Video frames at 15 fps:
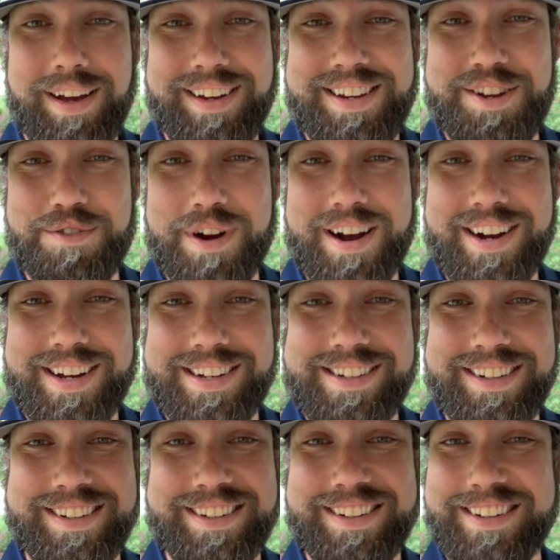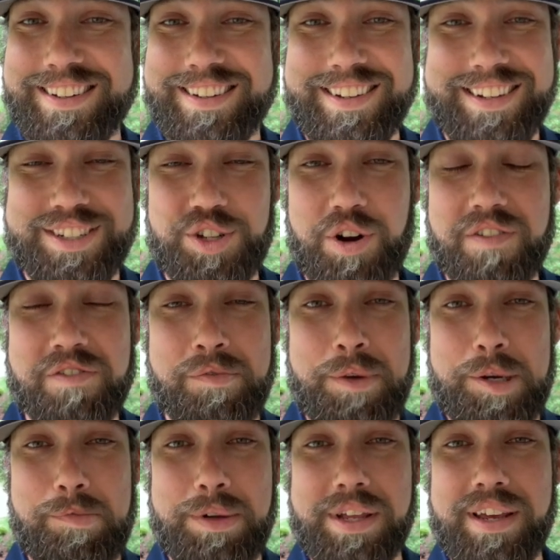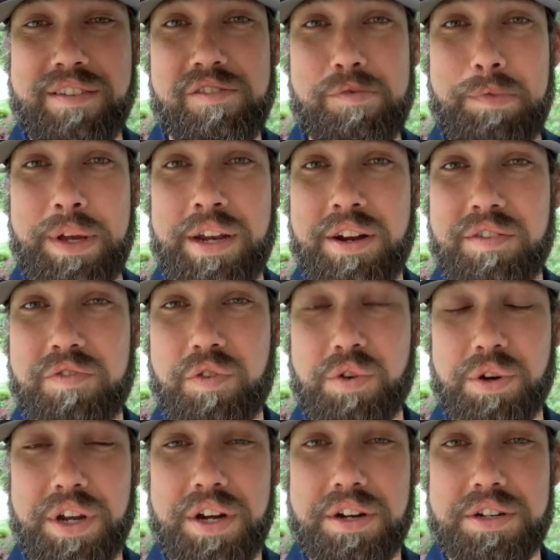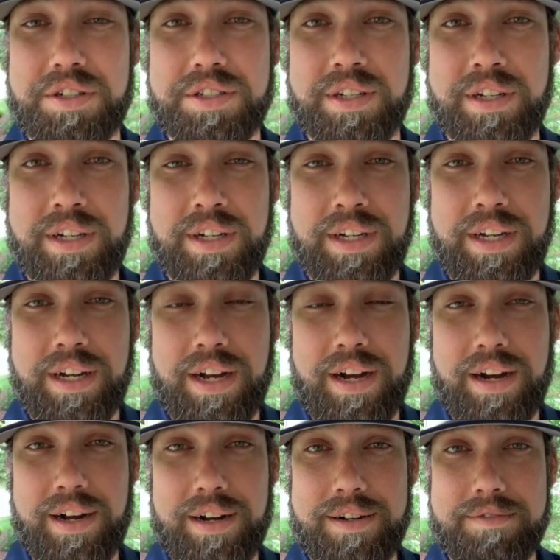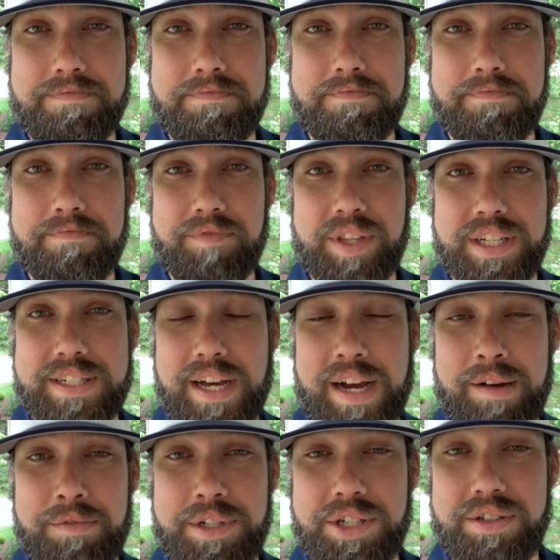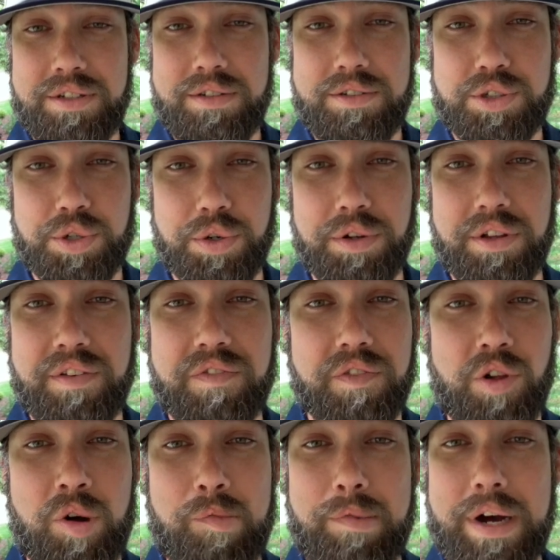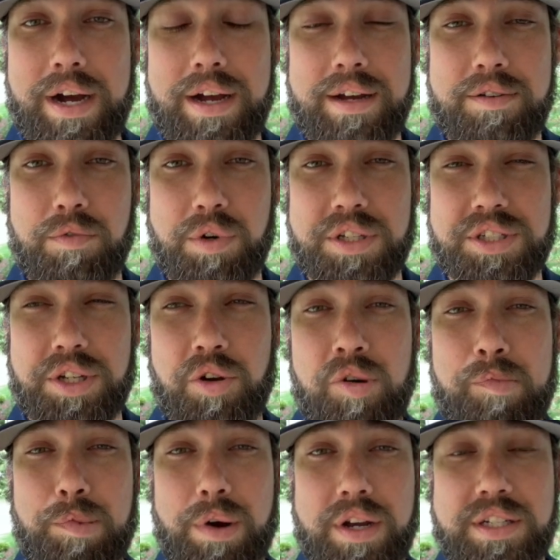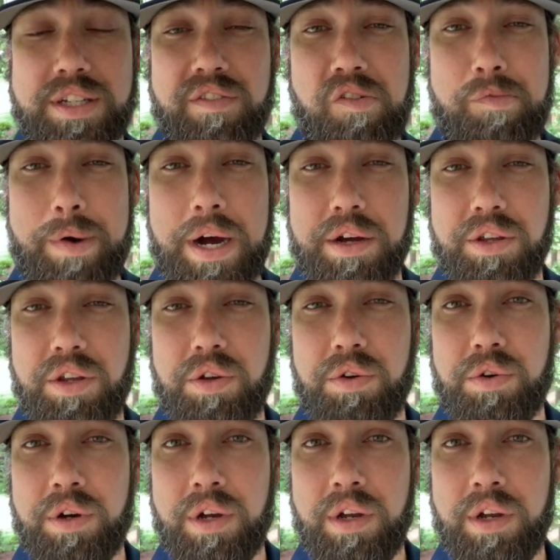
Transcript: D-Rod, it's hard for me to believe you've been here 4 years. The time has truly flown by. What's so impressive about you